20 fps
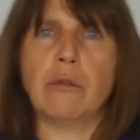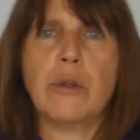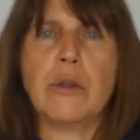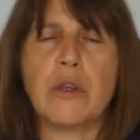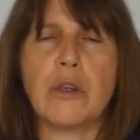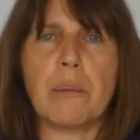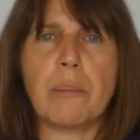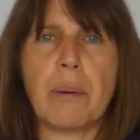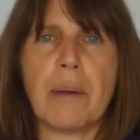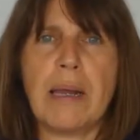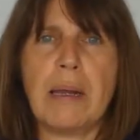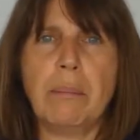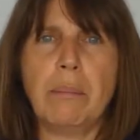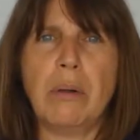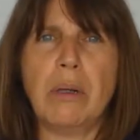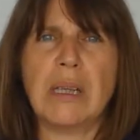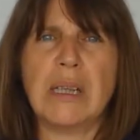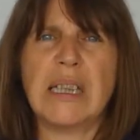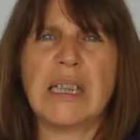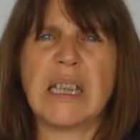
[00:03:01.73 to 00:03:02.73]
with other
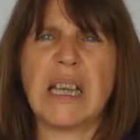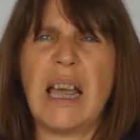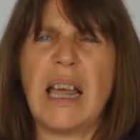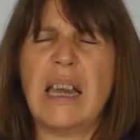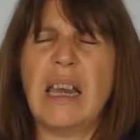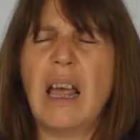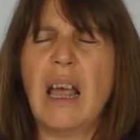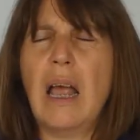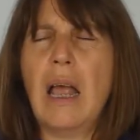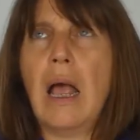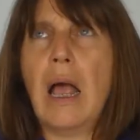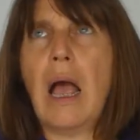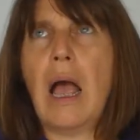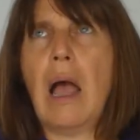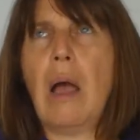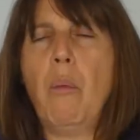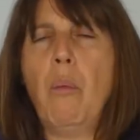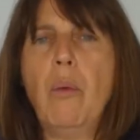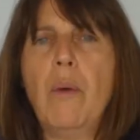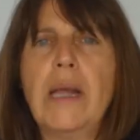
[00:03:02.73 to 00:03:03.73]
people and say,
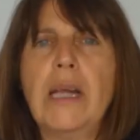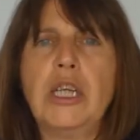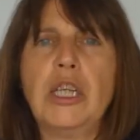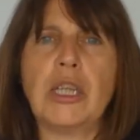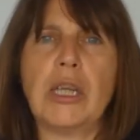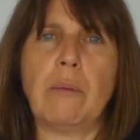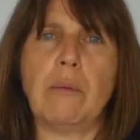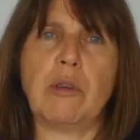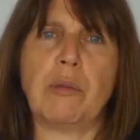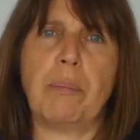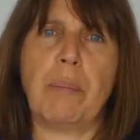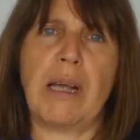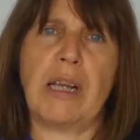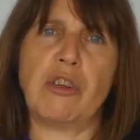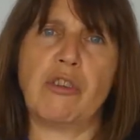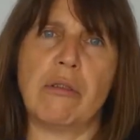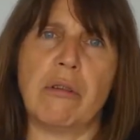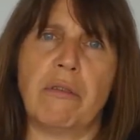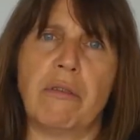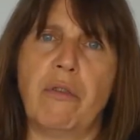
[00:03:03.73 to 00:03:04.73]
I wish I was
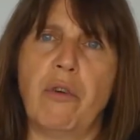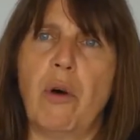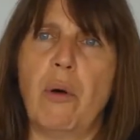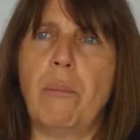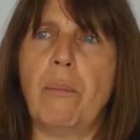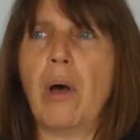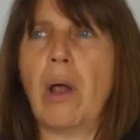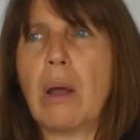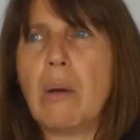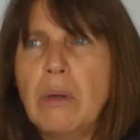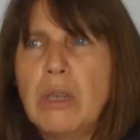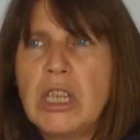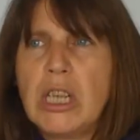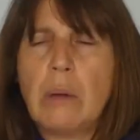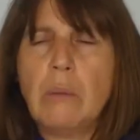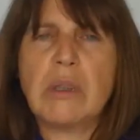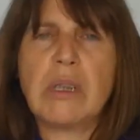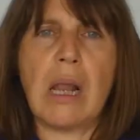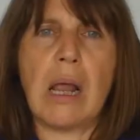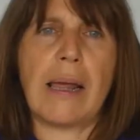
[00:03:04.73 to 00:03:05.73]
better at football, I wish I
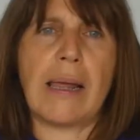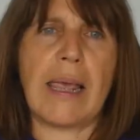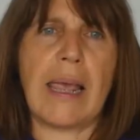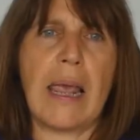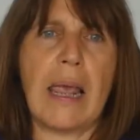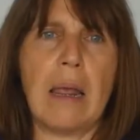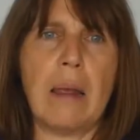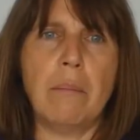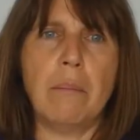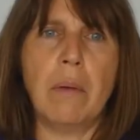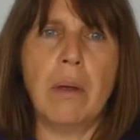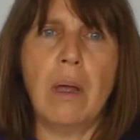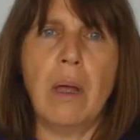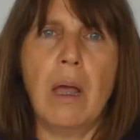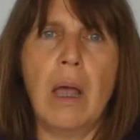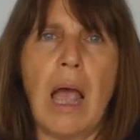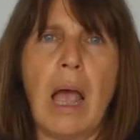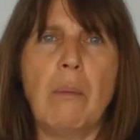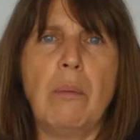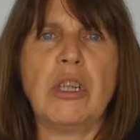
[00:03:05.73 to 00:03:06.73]
was like him,
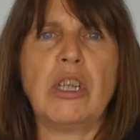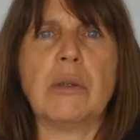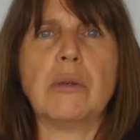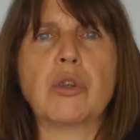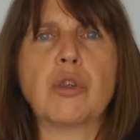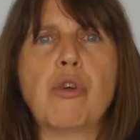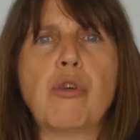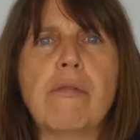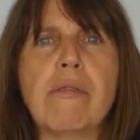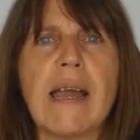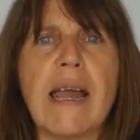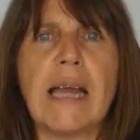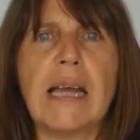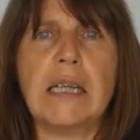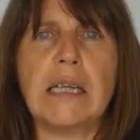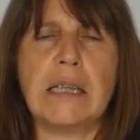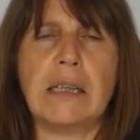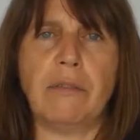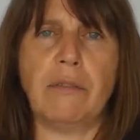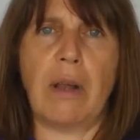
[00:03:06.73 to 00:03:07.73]
I wish I was
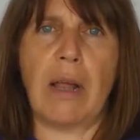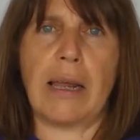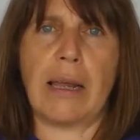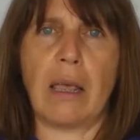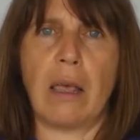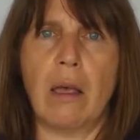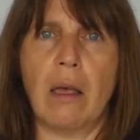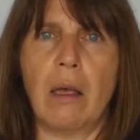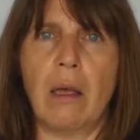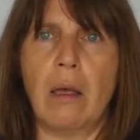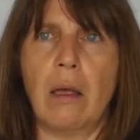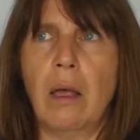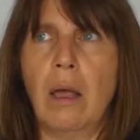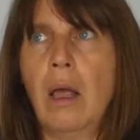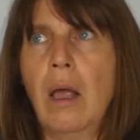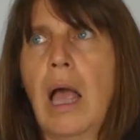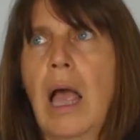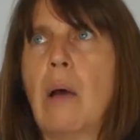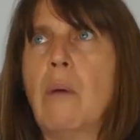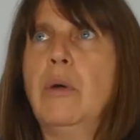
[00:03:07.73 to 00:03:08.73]
creative like her,
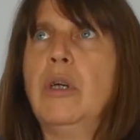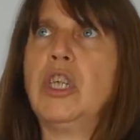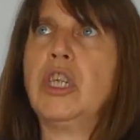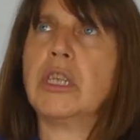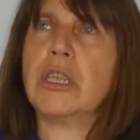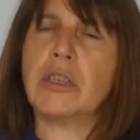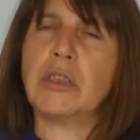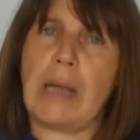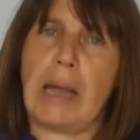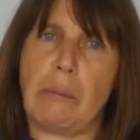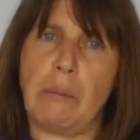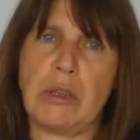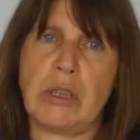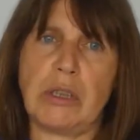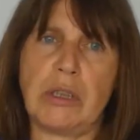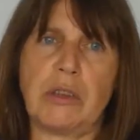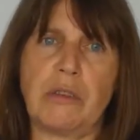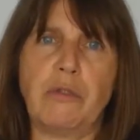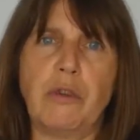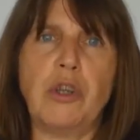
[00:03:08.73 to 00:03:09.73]
I wish I was
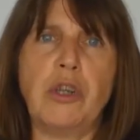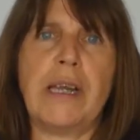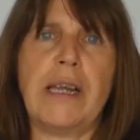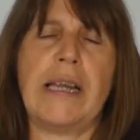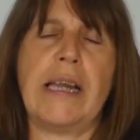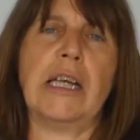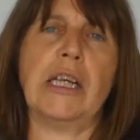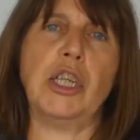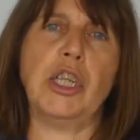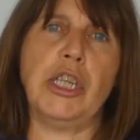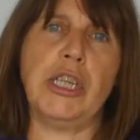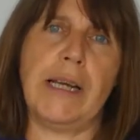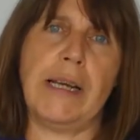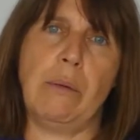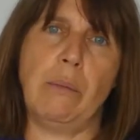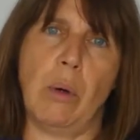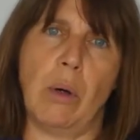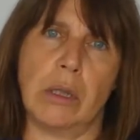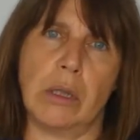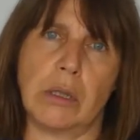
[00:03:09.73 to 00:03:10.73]
as funny as she
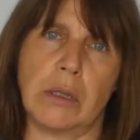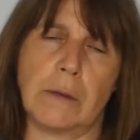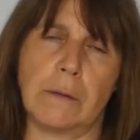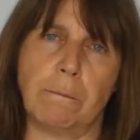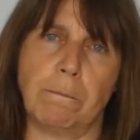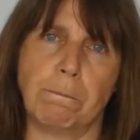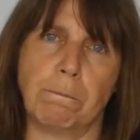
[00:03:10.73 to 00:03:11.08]
was.